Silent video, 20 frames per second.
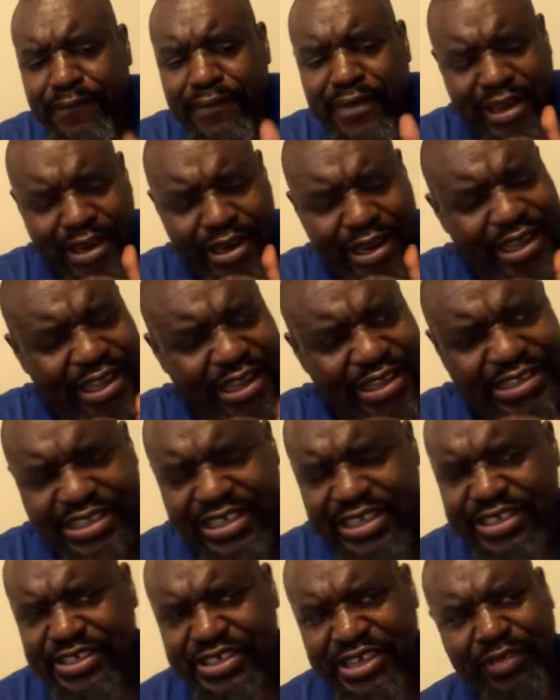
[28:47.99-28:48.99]
And like I
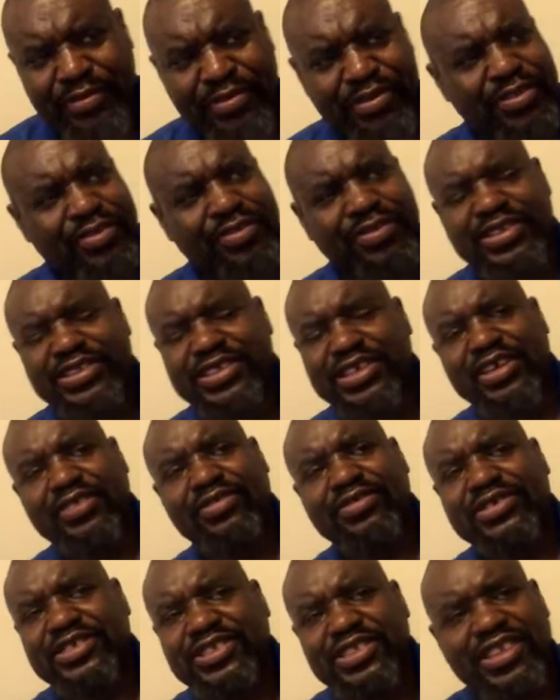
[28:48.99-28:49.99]
said, James Toney said he
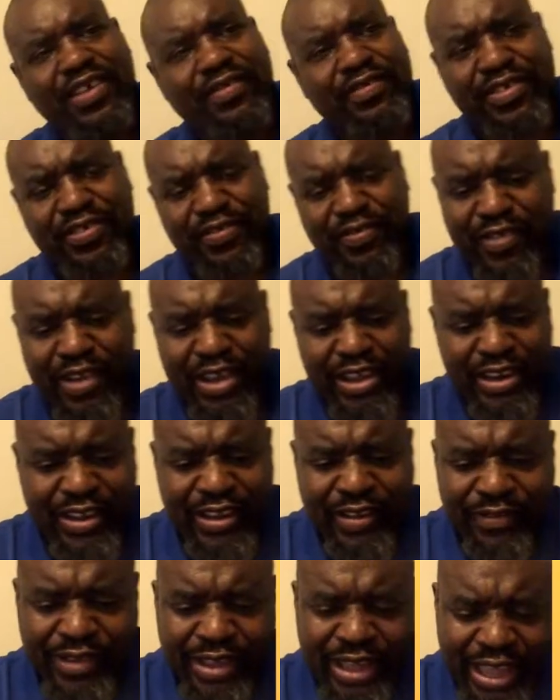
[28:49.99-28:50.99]
was the toughest fight he
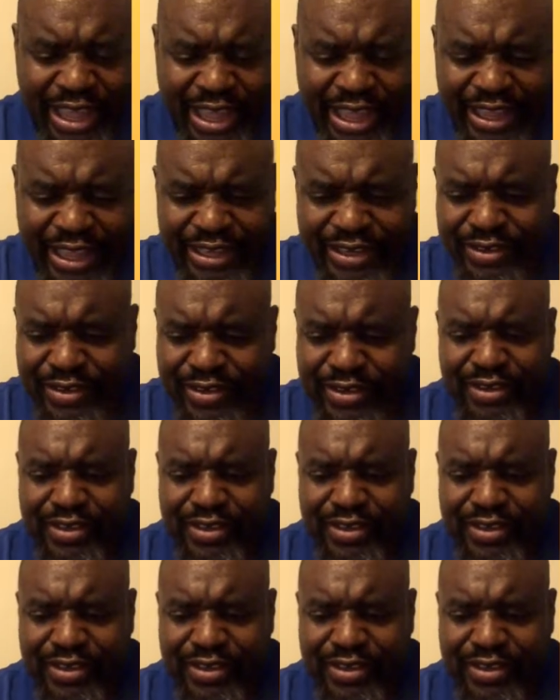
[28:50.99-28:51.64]
ever had.